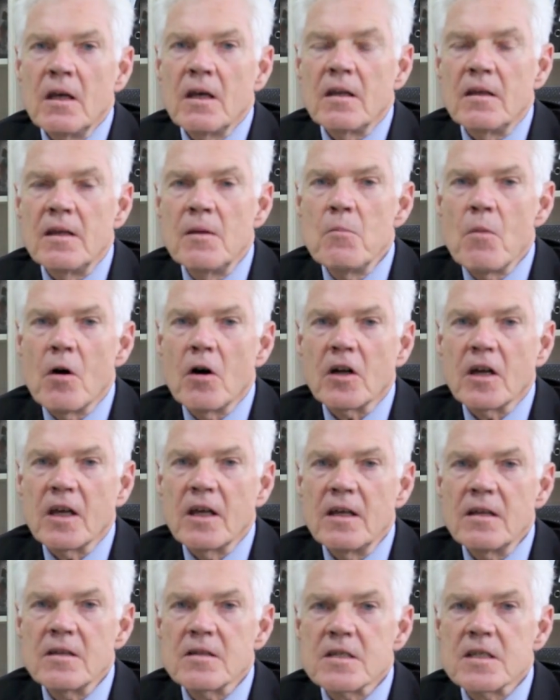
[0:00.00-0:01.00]
The
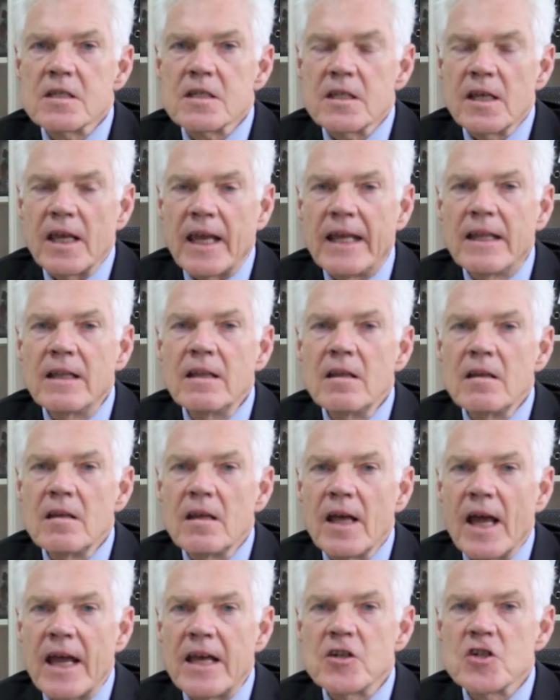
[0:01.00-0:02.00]
markets in
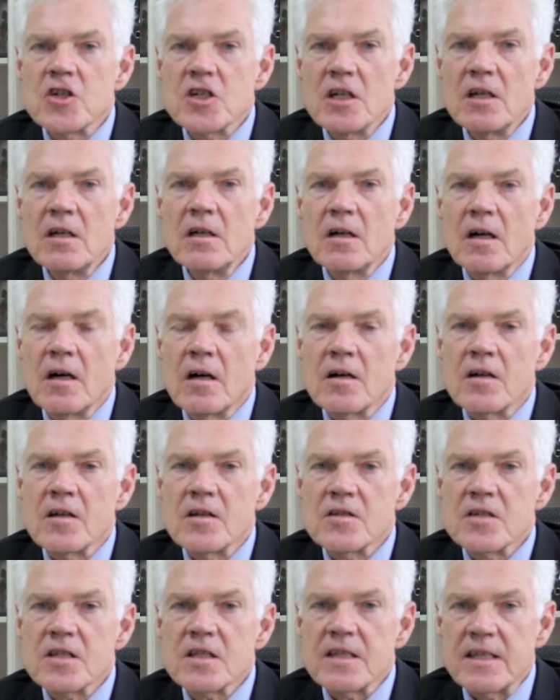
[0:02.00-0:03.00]
Asia
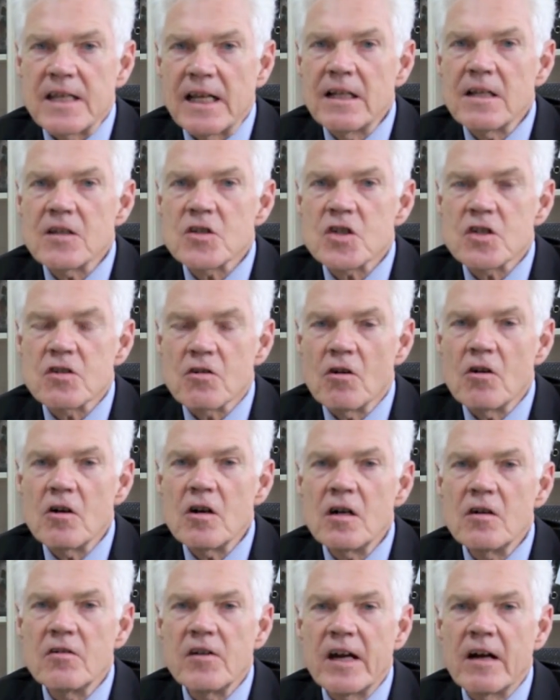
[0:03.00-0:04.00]
are still
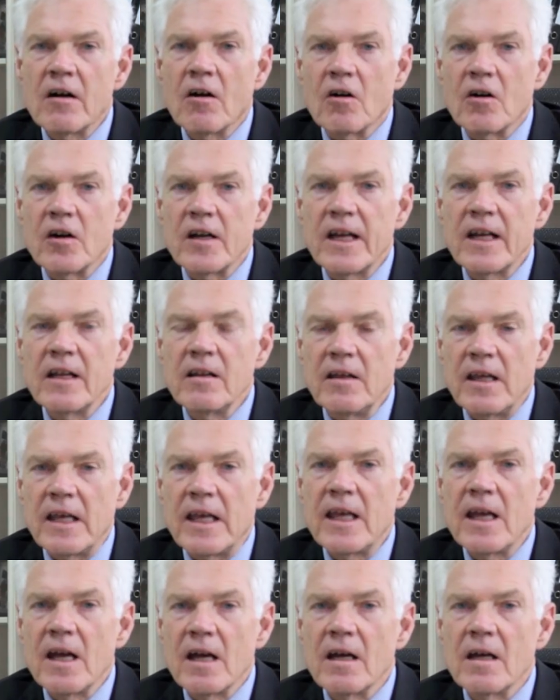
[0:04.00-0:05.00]
strong regarding
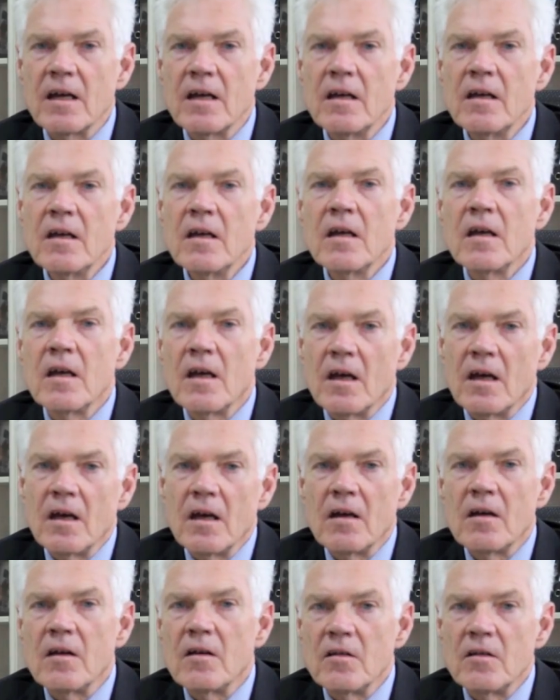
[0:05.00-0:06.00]

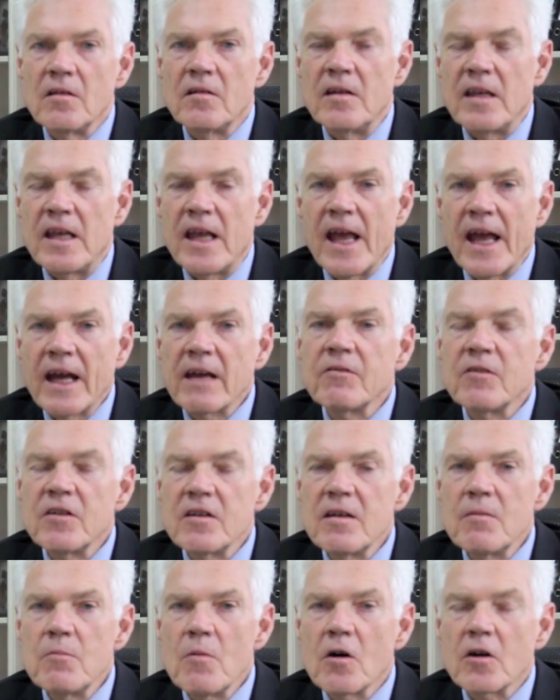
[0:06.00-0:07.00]
the
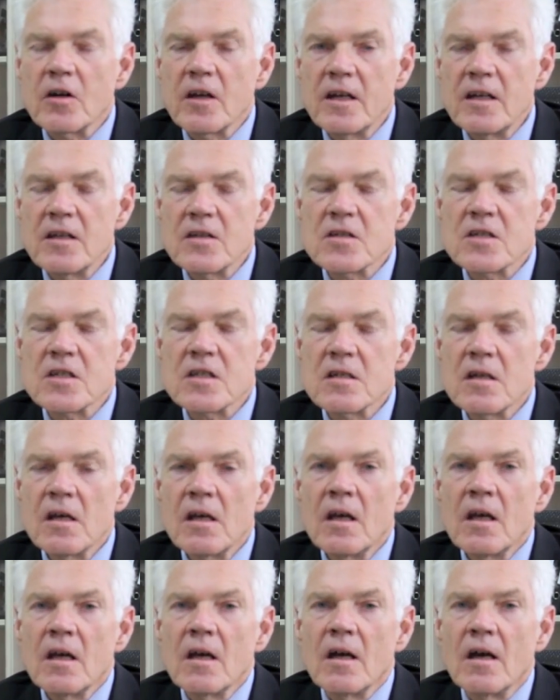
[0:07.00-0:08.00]
equity markets.
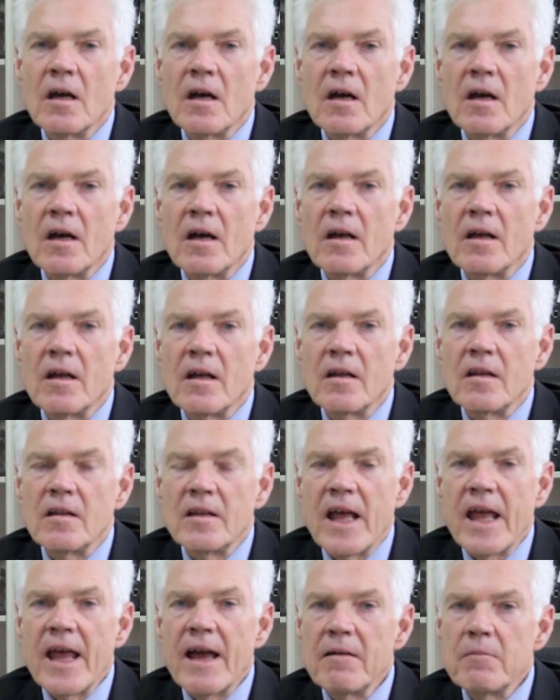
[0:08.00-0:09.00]

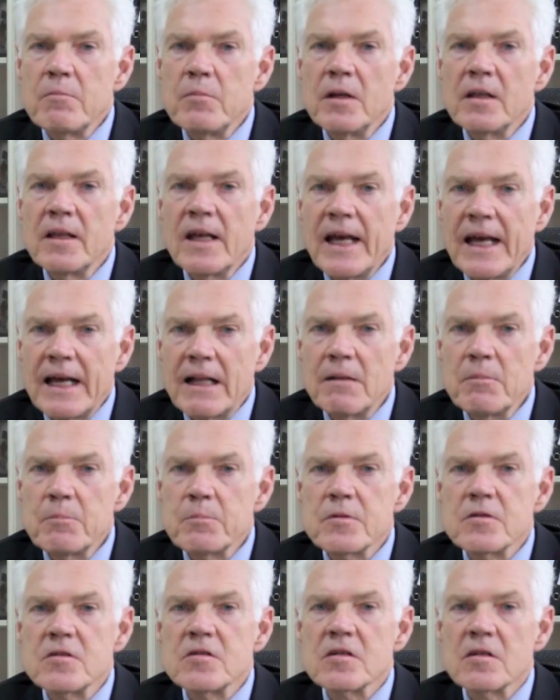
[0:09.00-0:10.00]
They have been
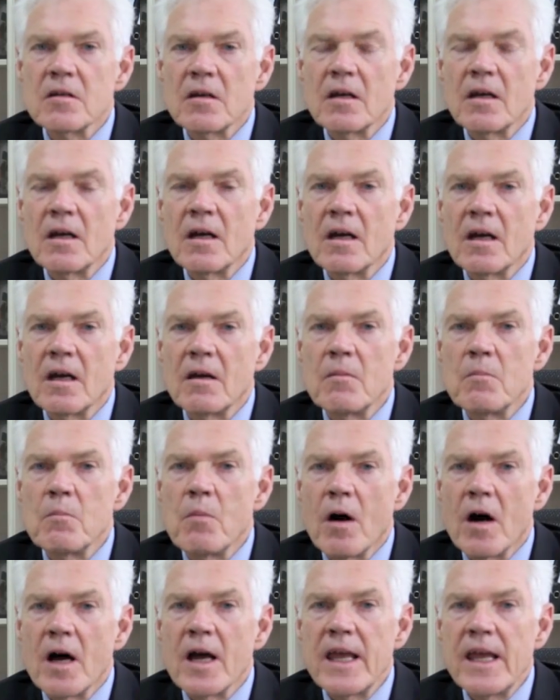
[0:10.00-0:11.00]
helped
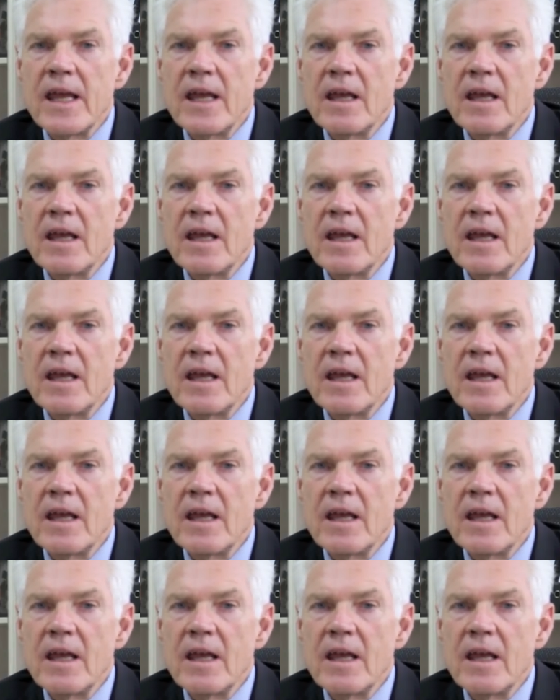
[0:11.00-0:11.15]
by